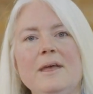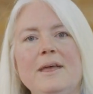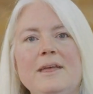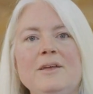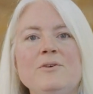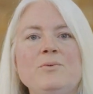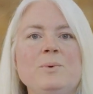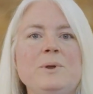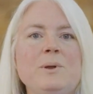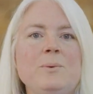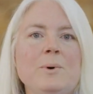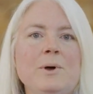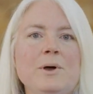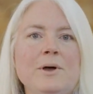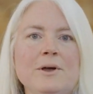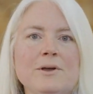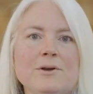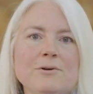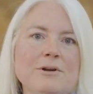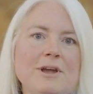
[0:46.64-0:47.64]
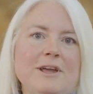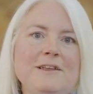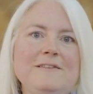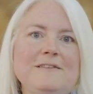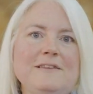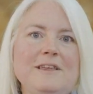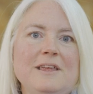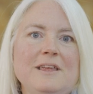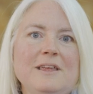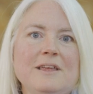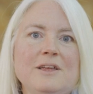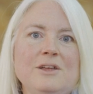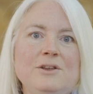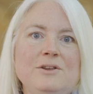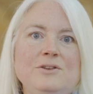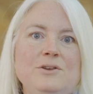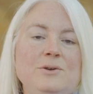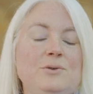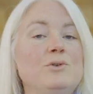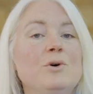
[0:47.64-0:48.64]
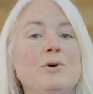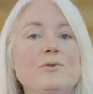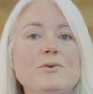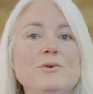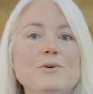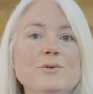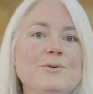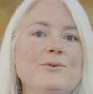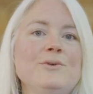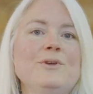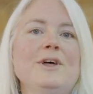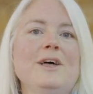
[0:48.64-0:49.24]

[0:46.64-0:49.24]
If we were creating a new novel,